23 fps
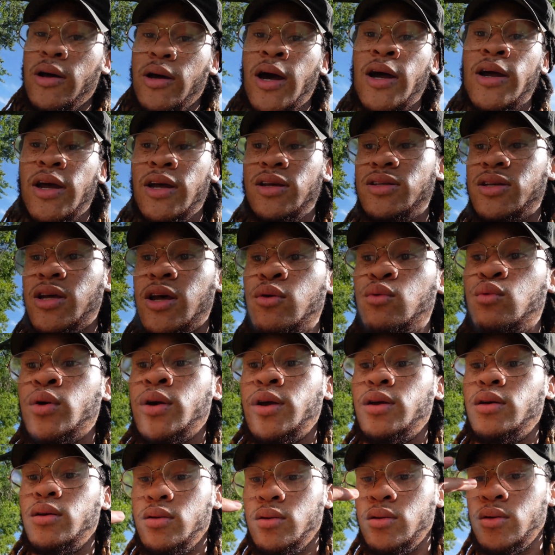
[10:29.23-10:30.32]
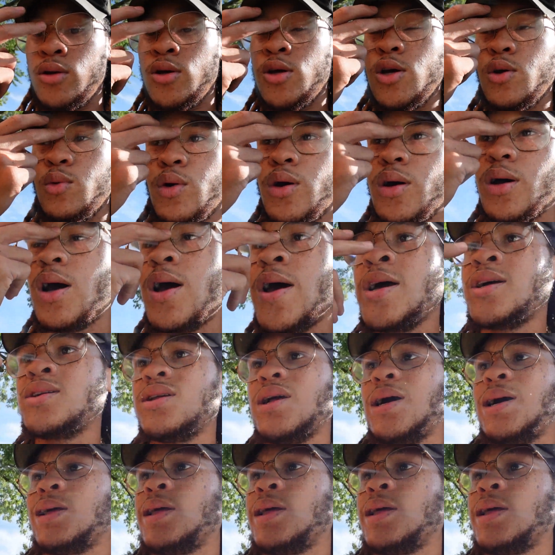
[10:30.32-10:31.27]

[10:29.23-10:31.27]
I can't say we. Well, actually I